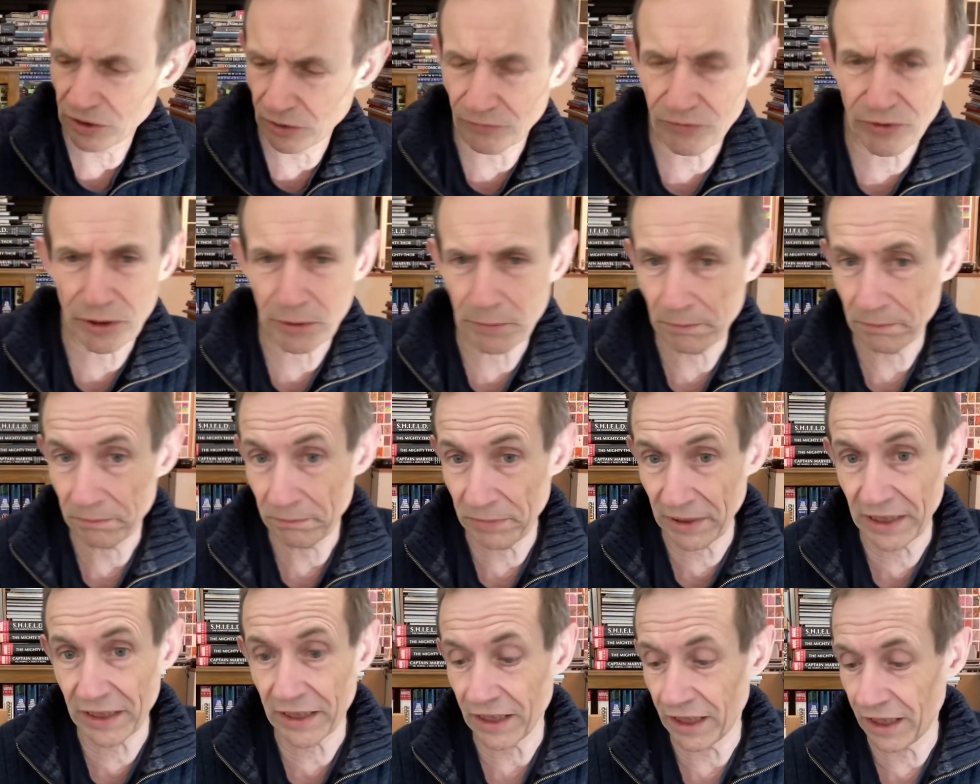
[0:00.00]
not very
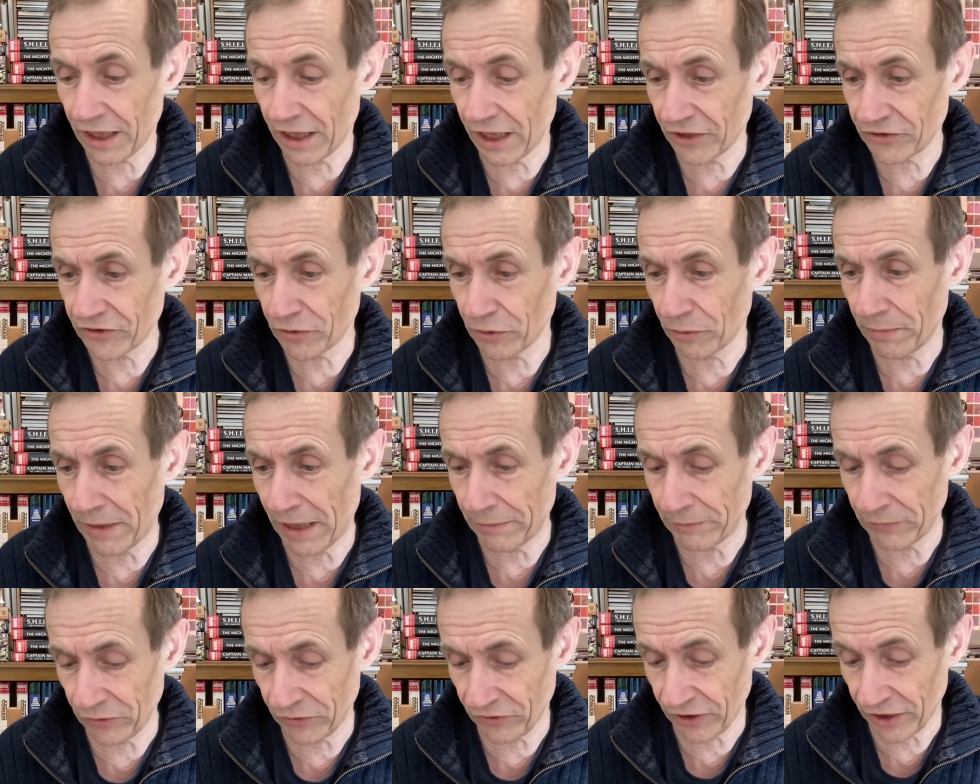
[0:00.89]
big article
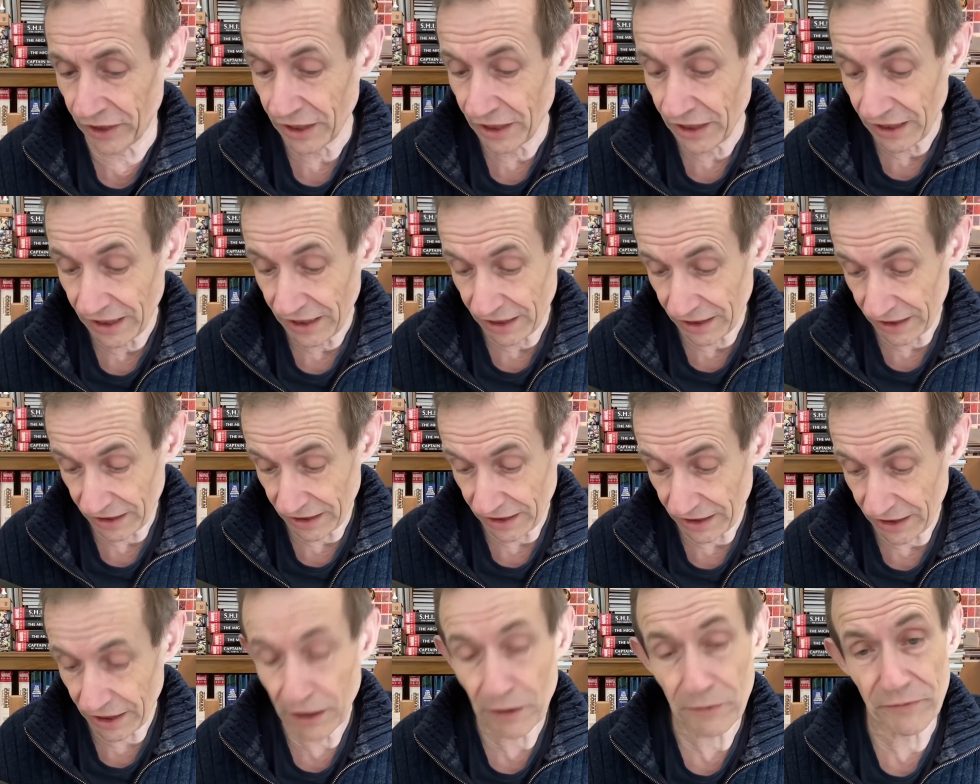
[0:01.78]
about music,
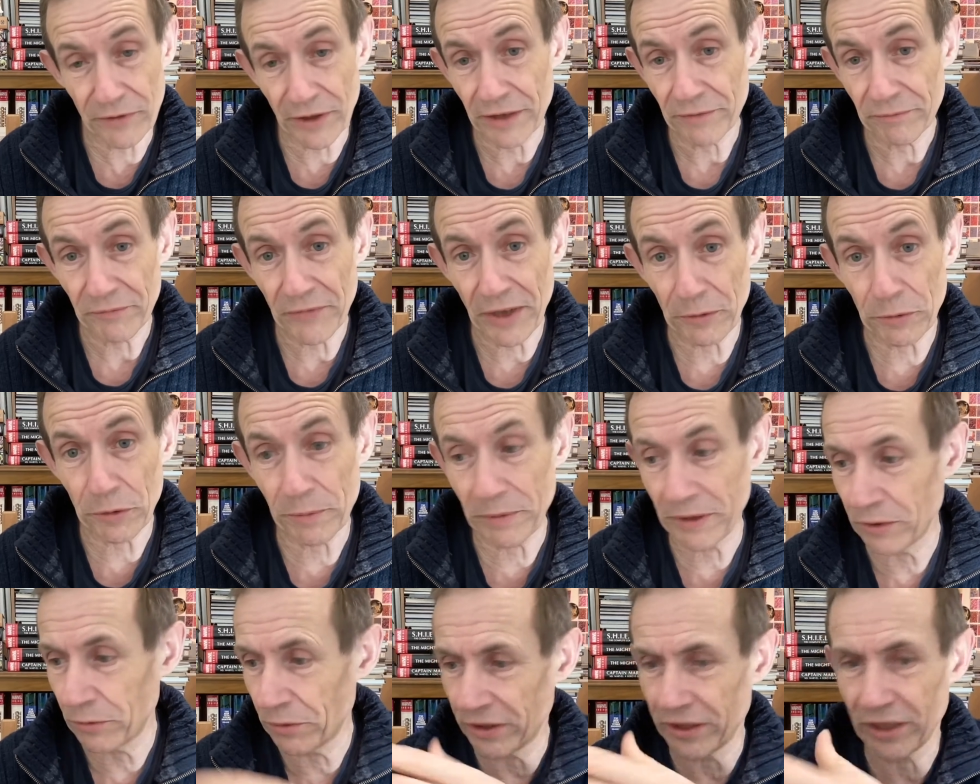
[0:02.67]
However, that would have
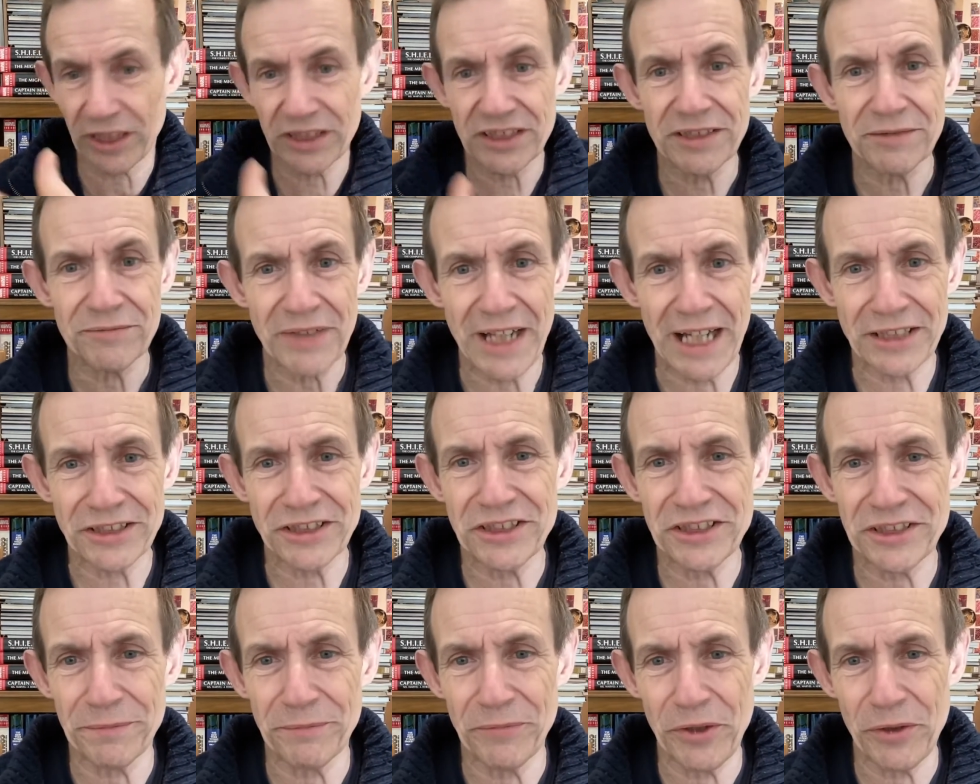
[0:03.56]
been quite nice.
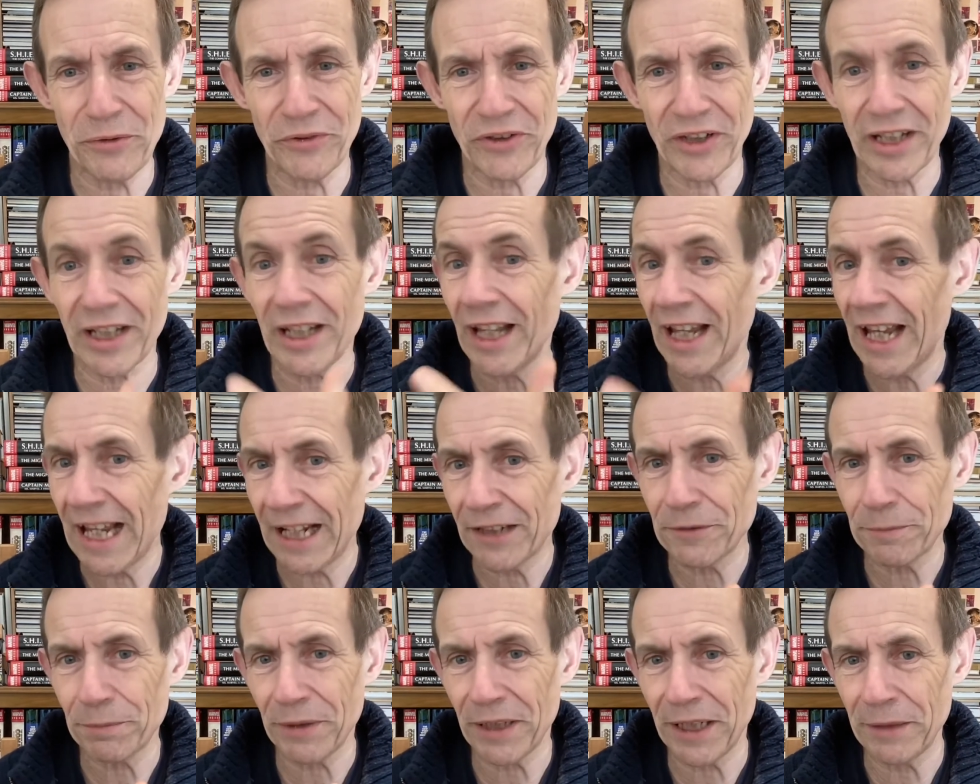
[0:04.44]
Actually, some music, how
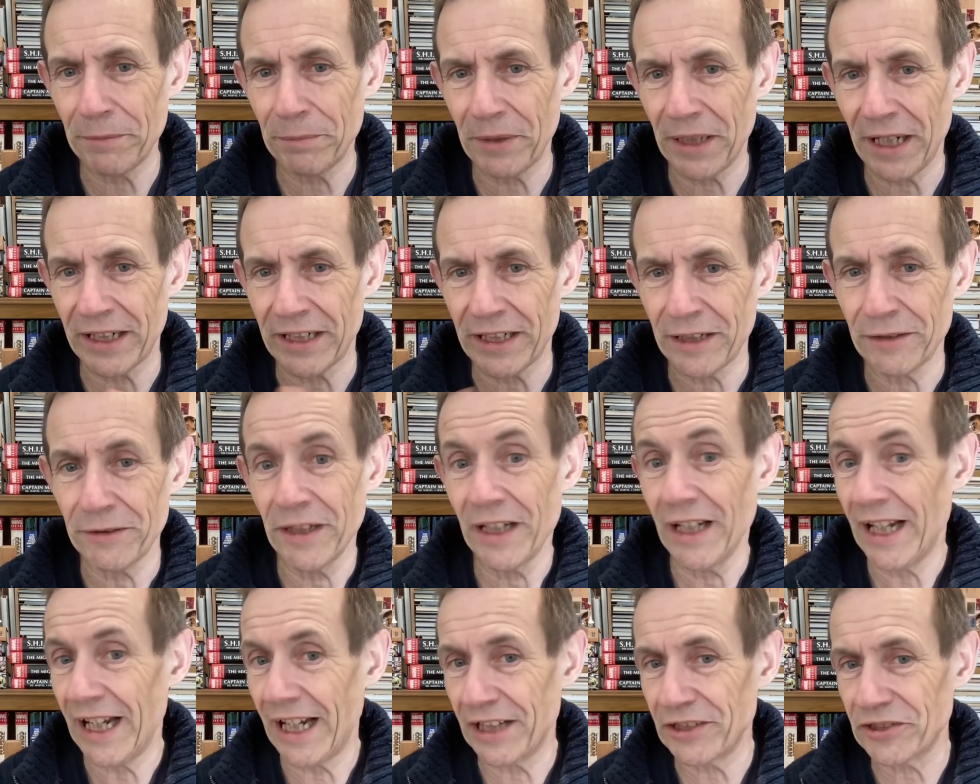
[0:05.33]
to play piano,
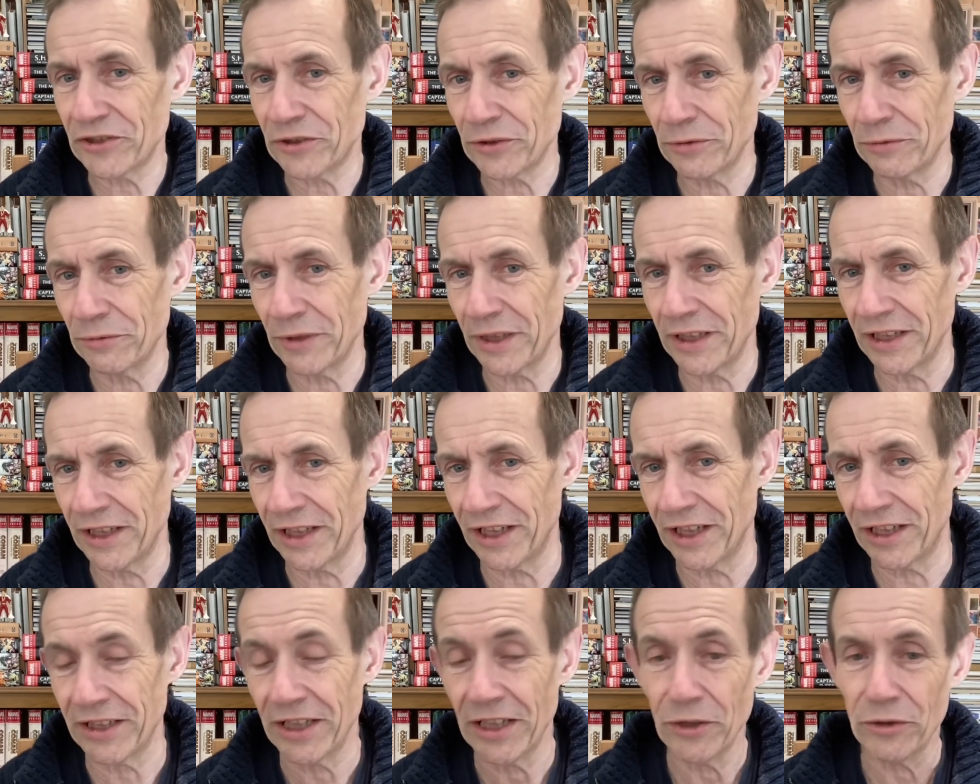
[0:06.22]
how to uh,
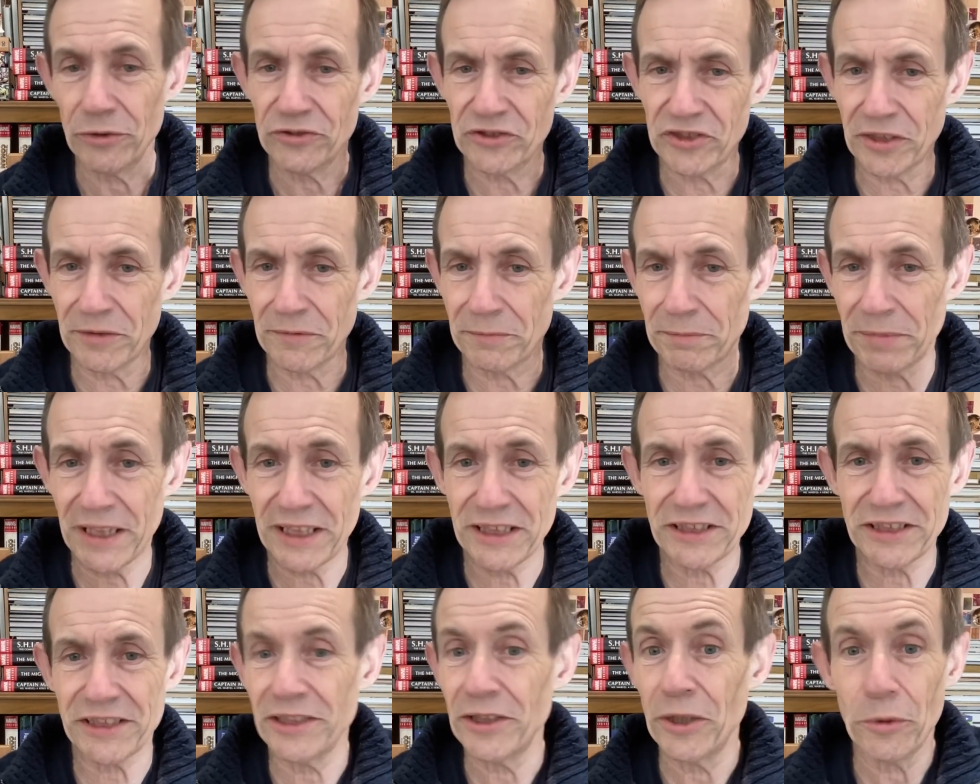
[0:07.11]
learn
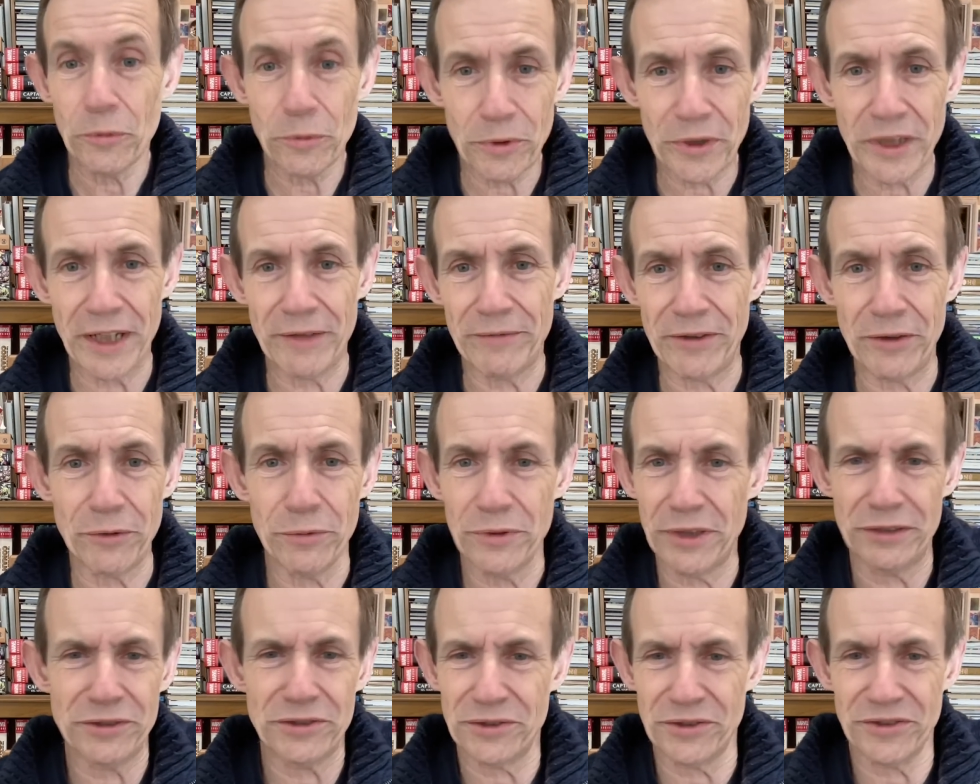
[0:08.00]
syncopation, whatever, all
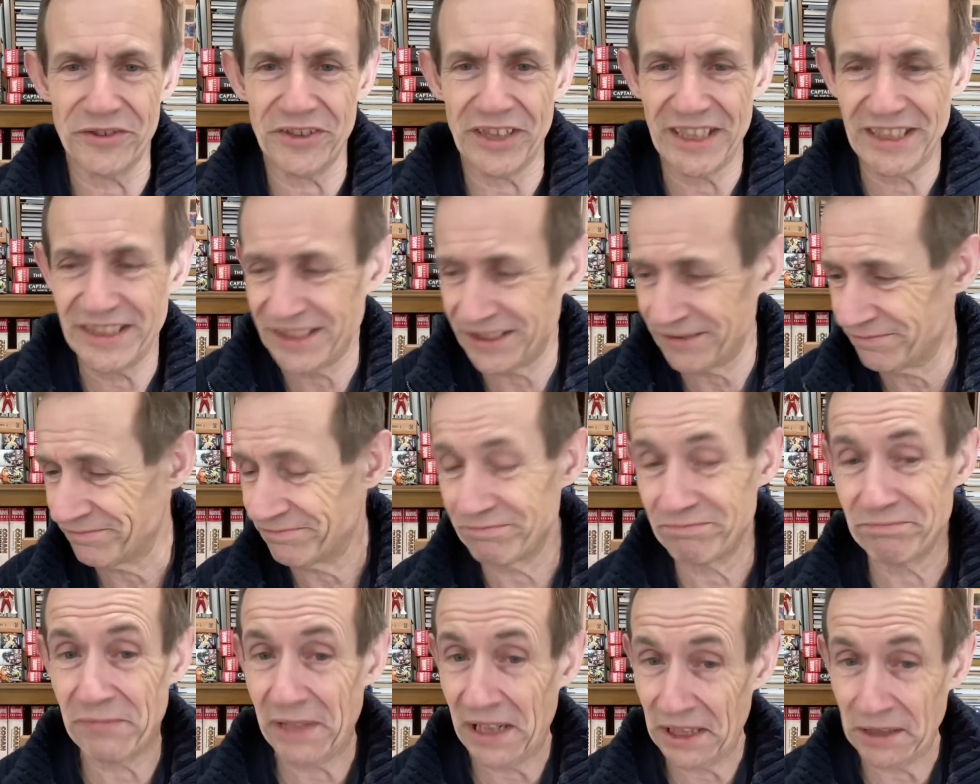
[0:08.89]
those sort of things.
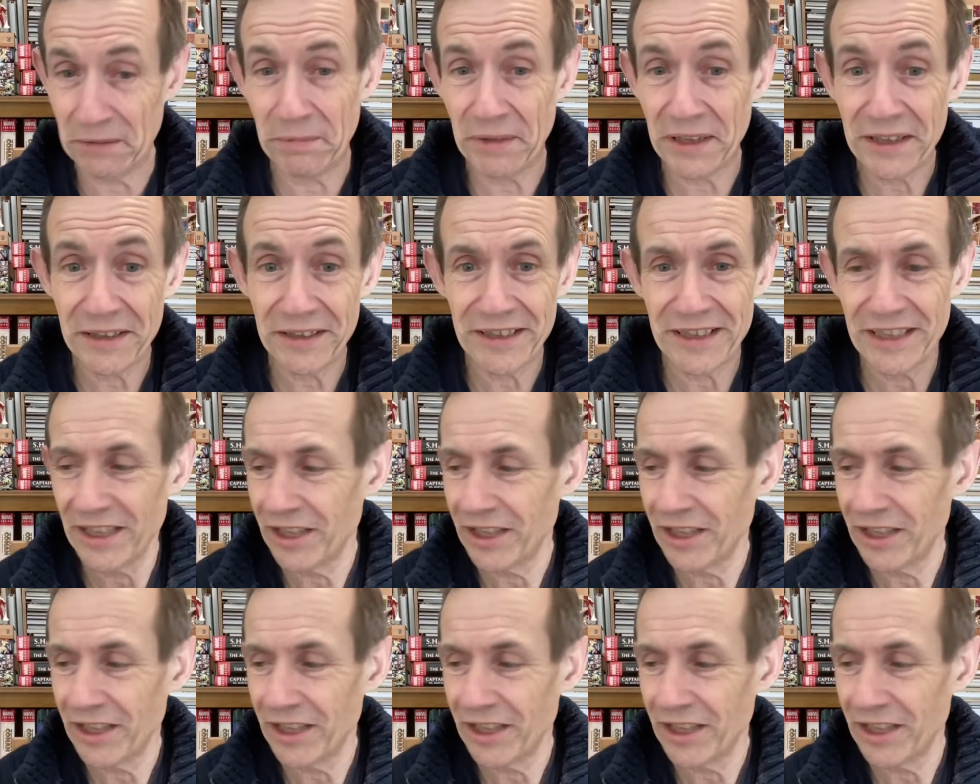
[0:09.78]
Maybe.